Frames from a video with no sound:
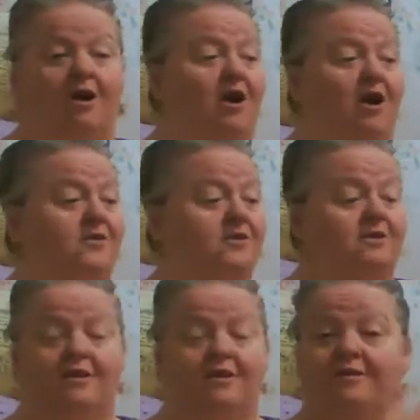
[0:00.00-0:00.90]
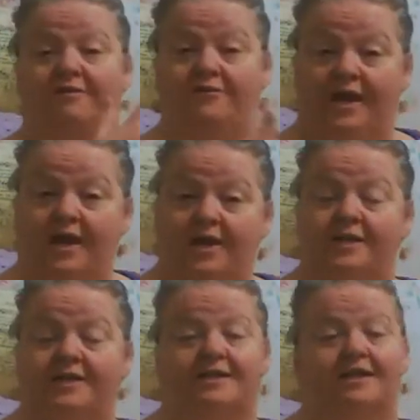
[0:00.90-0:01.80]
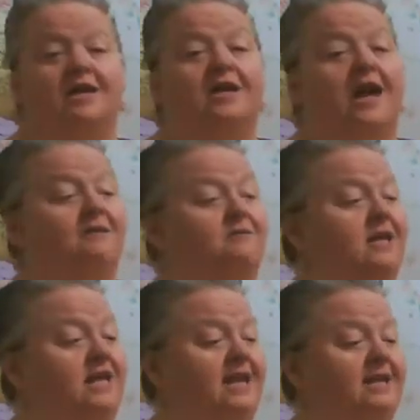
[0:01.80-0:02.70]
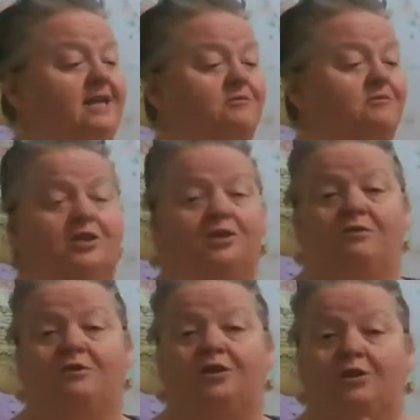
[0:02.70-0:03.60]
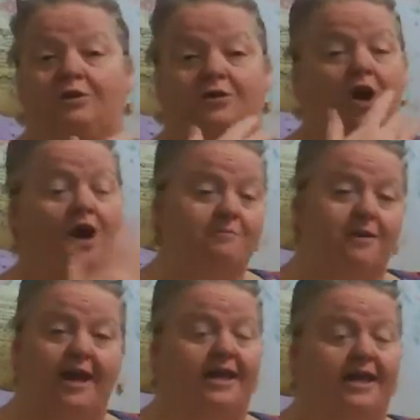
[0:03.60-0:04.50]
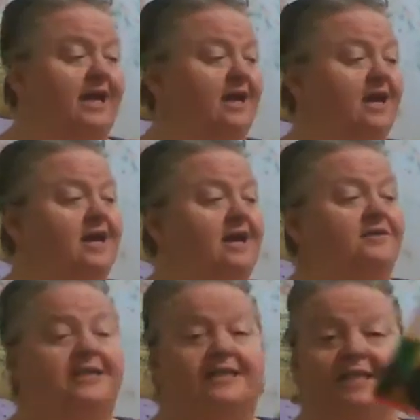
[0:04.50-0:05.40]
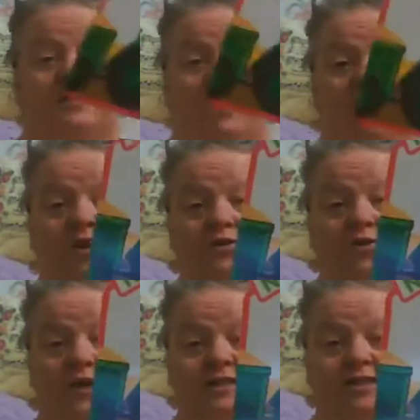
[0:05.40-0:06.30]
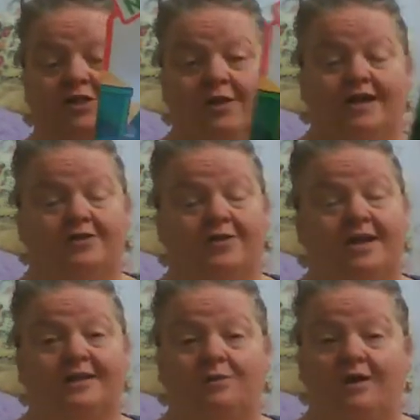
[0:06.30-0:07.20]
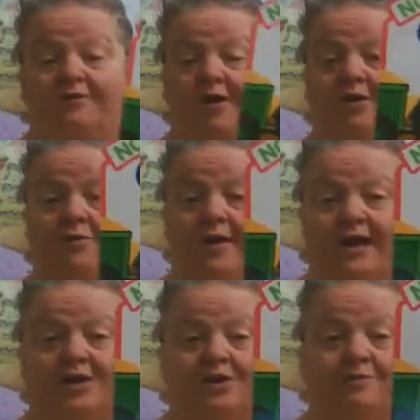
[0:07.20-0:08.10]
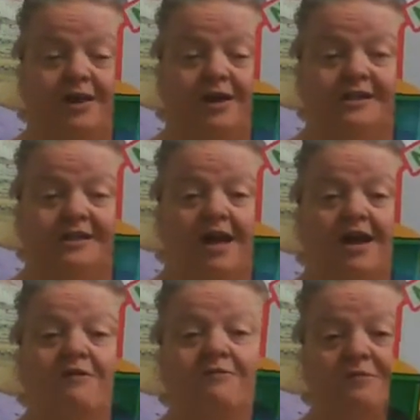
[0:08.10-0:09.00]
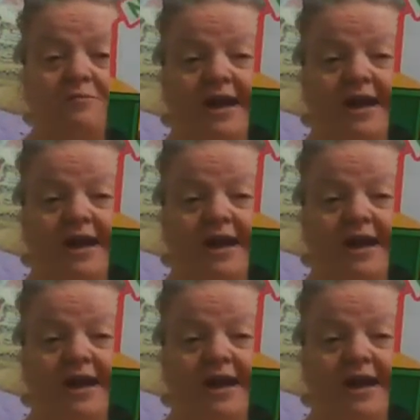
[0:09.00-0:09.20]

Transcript: on the fields and we need them to do combining. This is called Noisy Tractor, and it's one of our great new books from